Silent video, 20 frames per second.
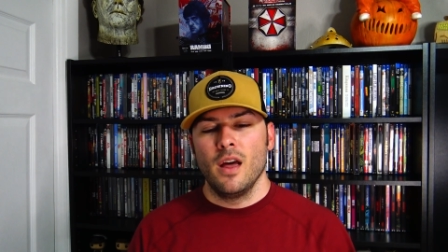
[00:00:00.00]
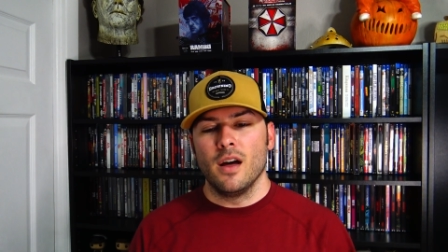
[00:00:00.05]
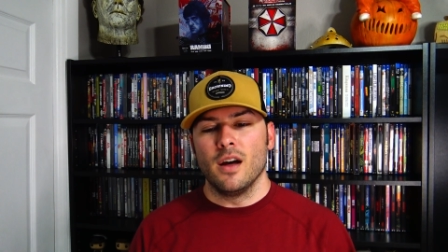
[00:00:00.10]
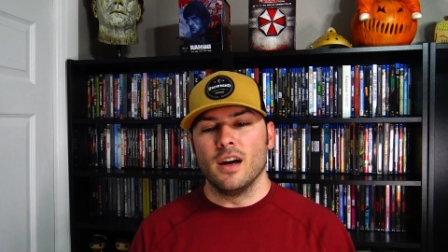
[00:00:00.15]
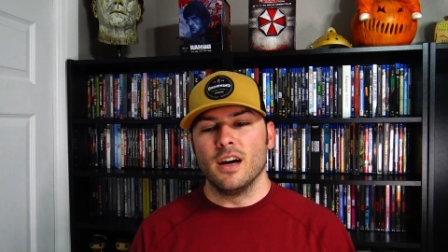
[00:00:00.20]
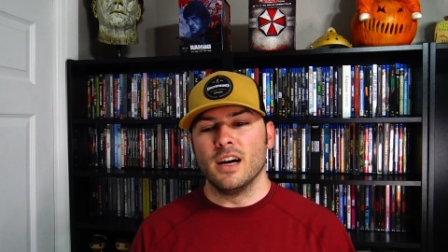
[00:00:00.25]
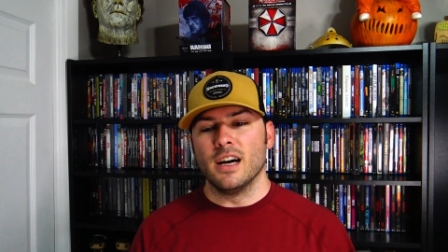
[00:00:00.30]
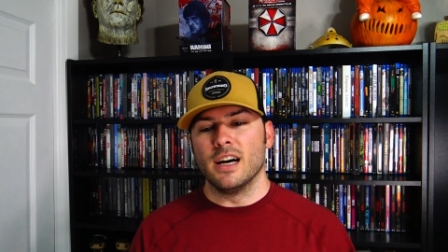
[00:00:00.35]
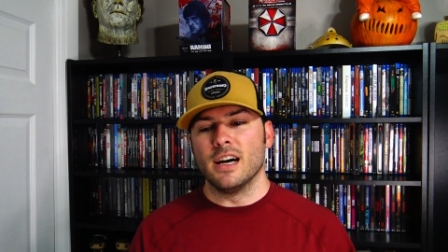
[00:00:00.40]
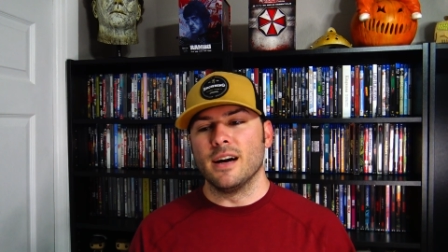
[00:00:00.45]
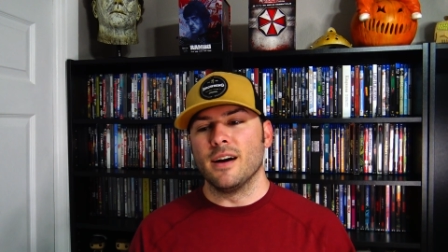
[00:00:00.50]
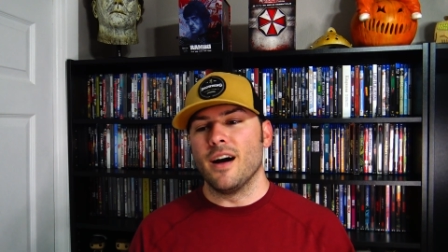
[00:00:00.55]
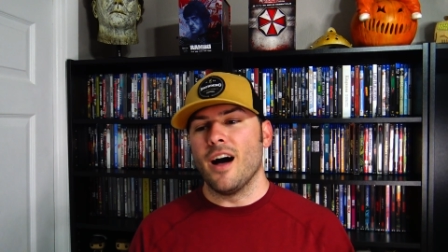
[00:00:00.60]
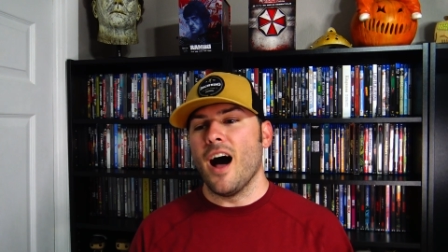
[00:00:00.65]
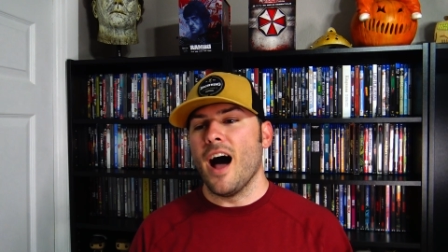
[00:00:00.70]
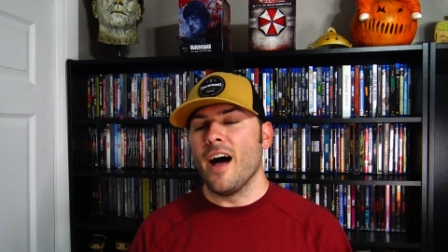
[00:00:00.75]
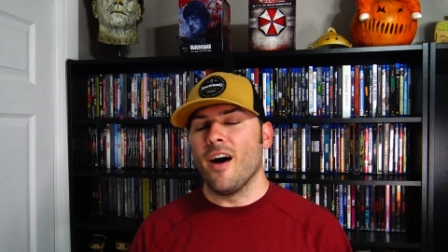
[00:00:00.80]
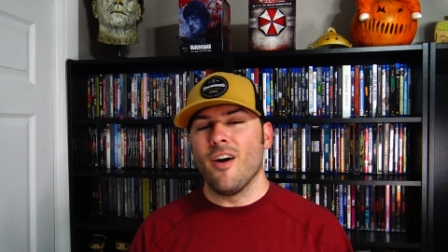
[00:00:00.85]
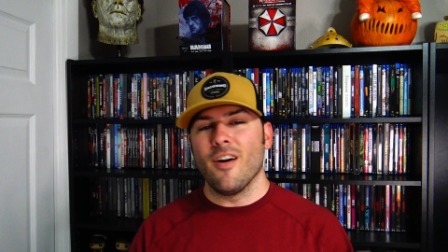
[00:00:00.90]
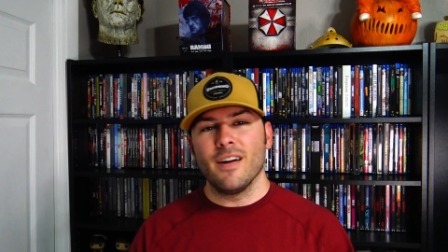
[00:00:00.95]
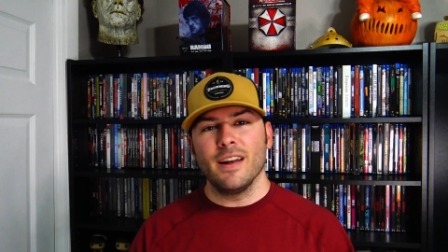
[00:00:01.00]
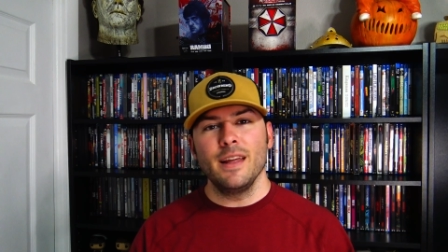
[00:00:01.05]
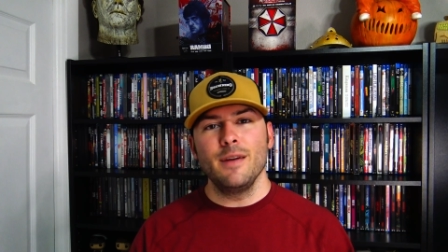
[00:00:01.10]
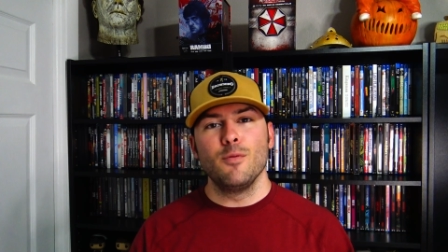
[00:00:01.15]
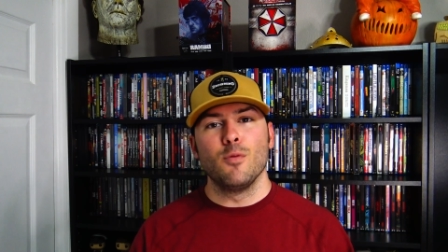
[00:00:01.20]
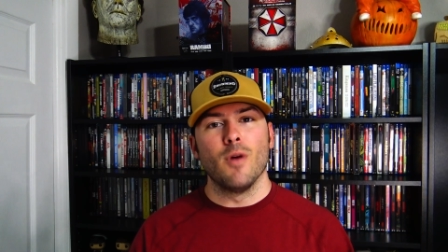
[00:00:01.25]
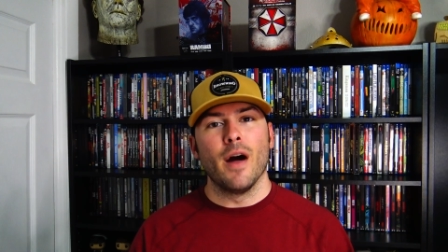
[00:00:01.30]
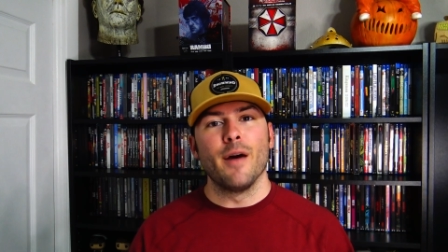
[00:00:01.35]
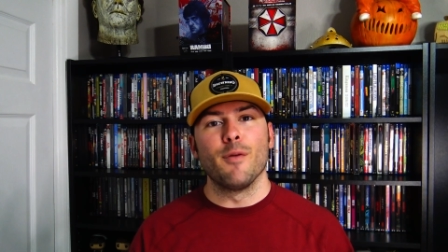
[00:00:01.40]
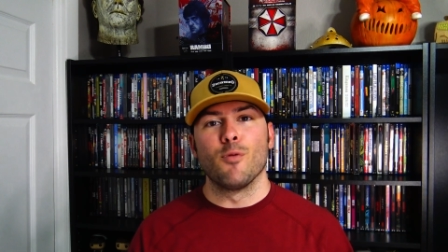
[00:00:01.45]

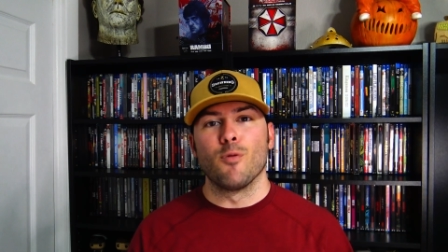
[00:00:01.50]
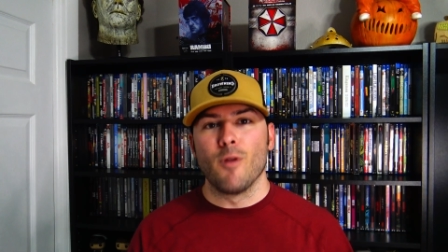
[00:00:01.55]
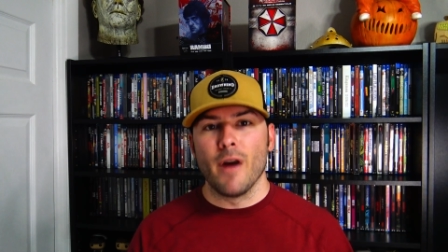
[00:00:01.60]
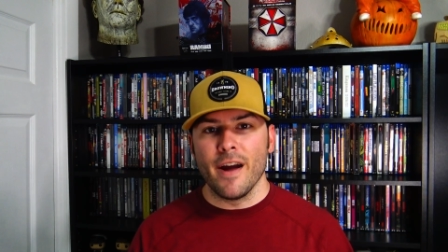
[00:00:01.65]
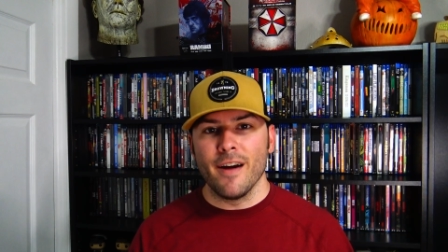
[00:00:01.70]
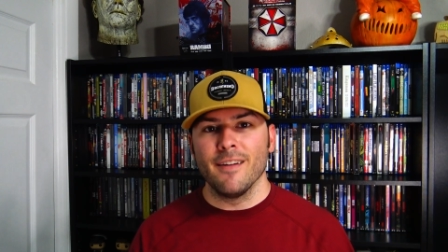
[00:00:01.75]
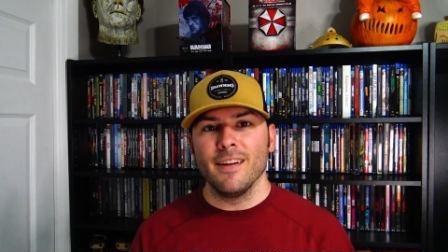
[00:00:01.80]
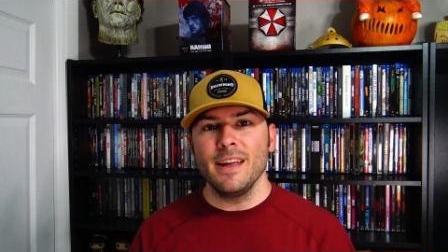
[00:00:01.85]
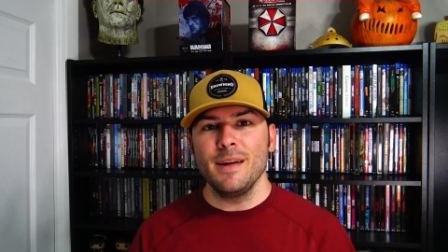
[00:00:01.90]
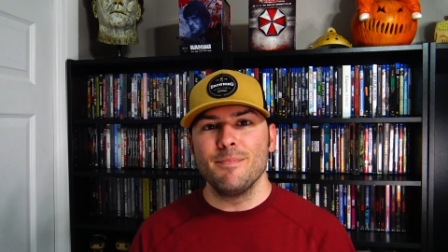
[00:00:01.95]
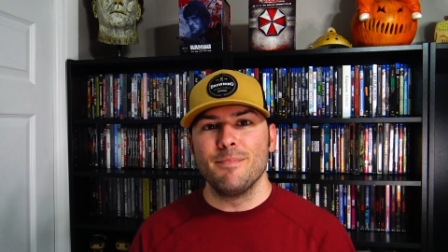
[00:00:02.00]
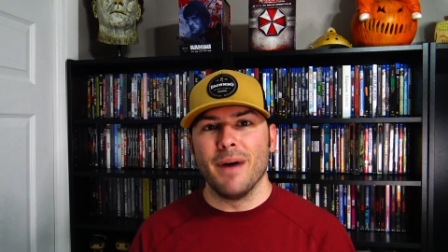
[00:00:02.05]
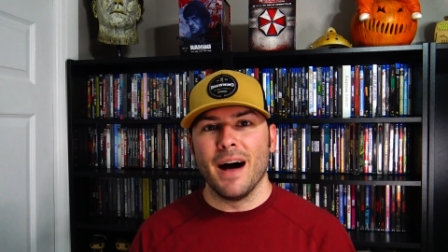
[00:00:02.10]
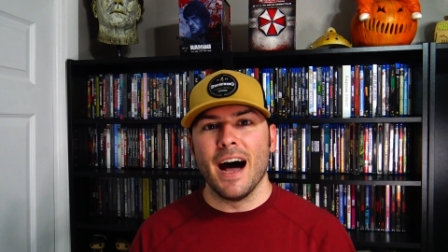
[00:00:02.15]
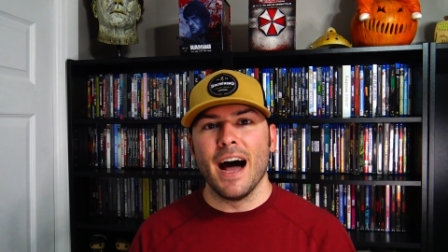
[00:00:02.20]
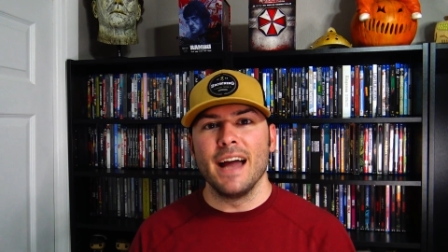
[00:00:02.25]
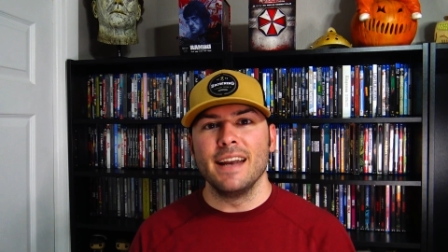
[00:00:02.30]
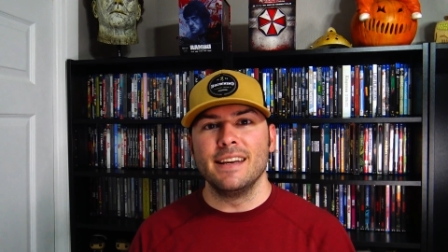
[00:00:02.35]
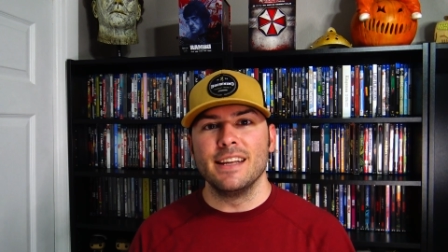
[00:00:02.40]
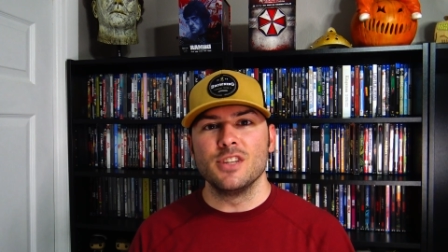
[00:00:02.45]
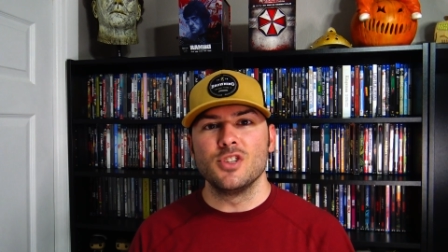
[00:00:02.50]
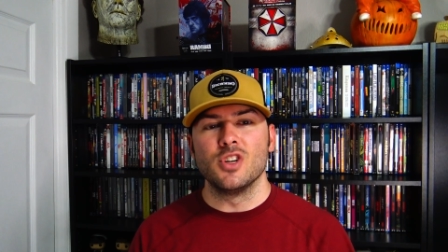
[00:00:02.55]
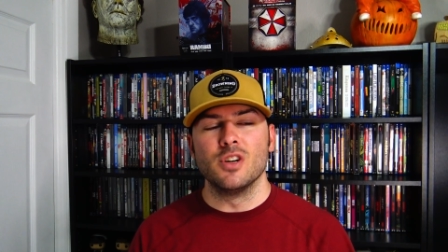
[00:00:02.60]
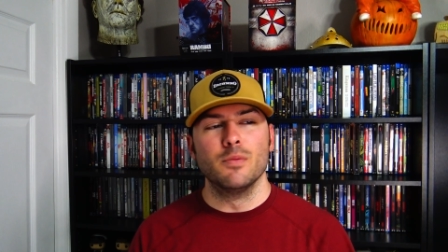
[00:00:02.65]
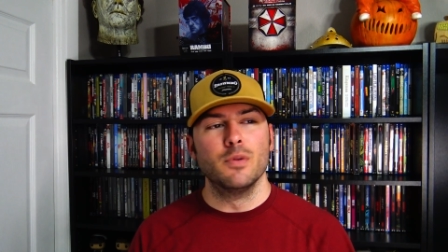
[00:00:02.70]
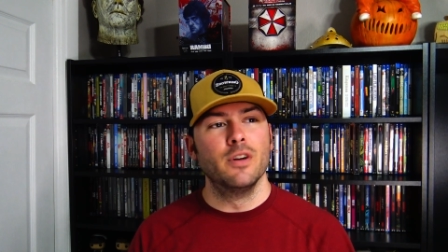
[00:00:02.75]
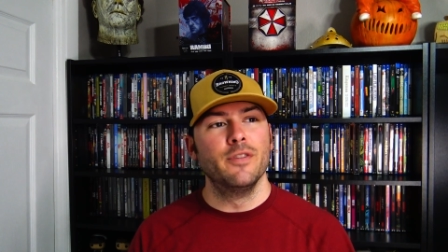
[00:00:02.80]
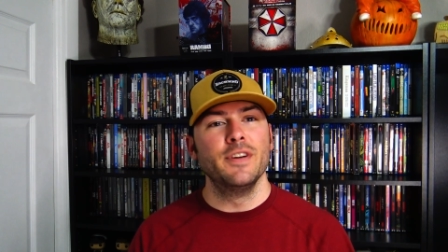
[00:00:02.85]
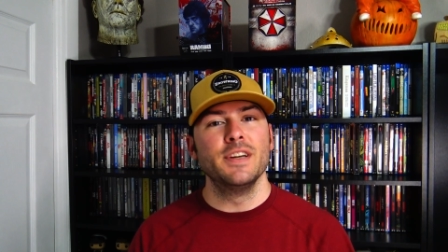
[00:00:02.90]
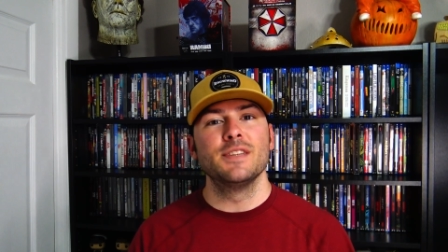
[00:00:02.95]
I rarely buy digital
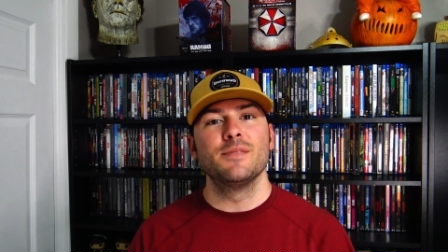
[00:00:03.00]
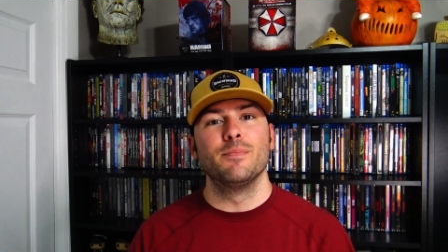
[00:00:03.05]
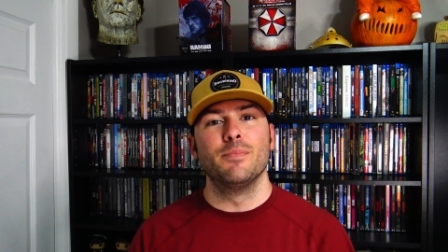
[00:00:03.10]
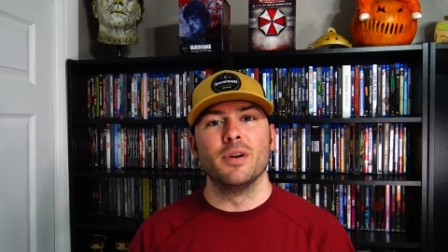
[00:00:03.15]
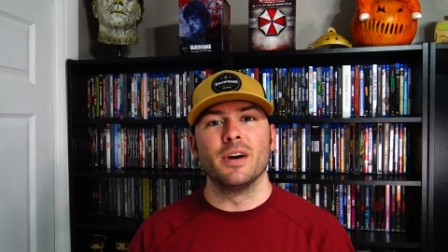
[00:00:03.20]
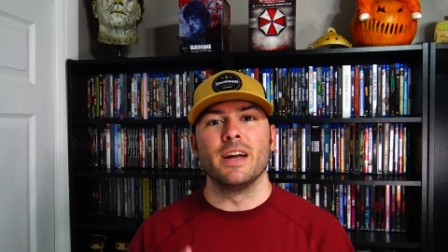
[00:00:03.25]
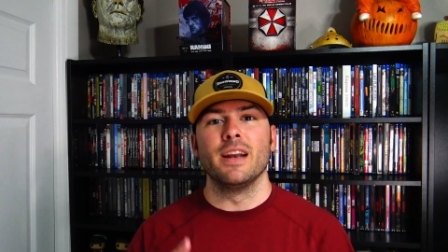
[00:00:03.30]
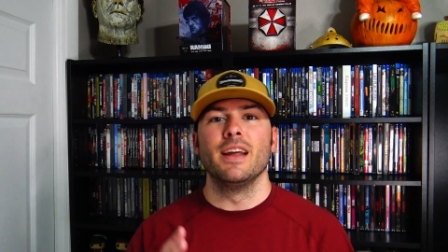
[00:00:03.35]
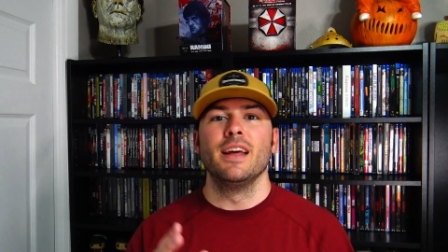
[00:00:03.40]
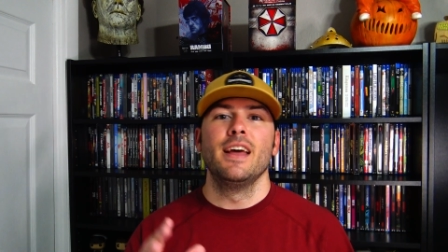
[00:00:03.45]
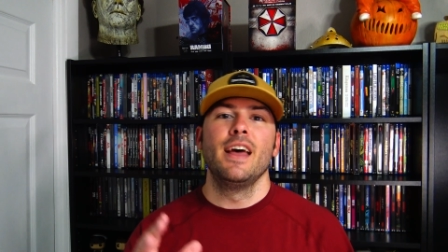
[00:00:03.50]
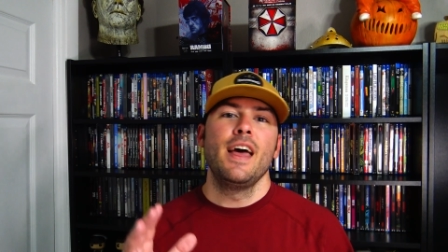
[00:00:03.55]
movies, but